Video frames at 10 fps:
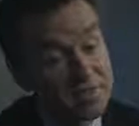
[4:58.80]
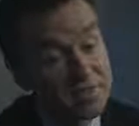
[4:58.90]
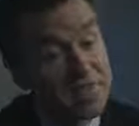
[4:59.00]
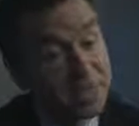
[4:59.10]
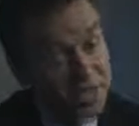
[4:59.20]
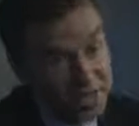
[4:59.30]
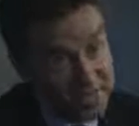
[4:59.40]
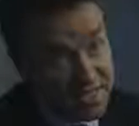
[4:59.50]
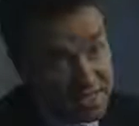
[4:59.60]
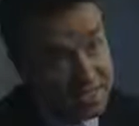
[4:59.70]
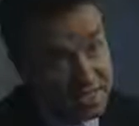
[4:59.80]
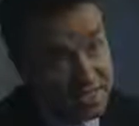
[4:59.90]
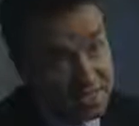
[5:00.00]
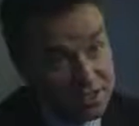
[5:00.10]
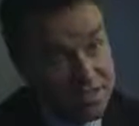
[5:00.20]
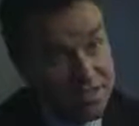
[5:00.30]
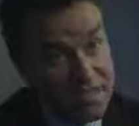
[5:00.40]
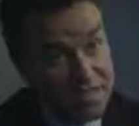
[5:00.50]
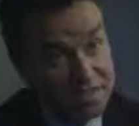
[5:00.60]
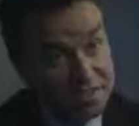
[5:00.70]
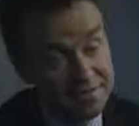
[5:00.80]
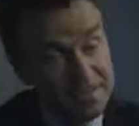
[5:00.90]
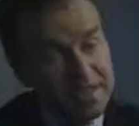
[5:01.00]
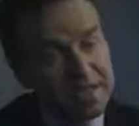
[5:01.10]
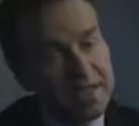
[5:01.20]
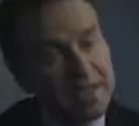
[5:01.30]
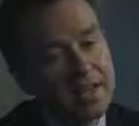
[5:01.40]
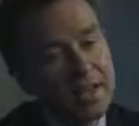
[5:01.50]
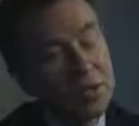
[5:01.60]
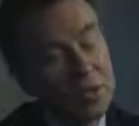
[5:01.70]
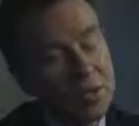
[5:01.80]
synergistic, essentially additive. or